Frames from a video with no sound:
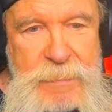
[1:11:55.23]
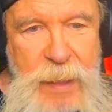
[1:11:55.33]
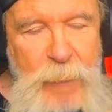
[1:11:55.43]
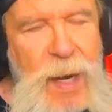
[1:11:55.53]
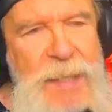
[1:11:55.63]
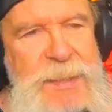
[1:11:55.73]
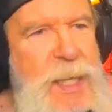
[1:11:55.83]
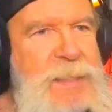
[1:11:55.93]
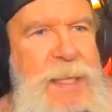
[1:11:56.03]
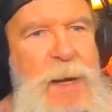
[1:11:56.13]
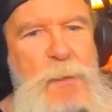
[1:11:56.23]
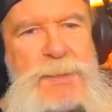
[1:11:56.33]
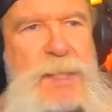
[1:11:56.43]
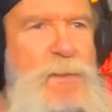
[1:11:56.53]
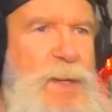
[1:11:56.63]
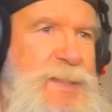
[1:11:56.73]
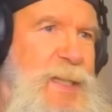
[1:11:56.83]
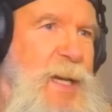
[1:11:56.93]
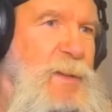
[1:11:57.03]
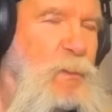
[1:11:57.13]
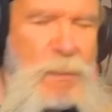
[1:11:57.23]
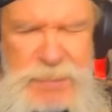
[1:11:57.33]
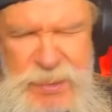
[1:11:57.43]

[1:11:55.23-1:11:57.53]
I would like to get that whole series together. What was the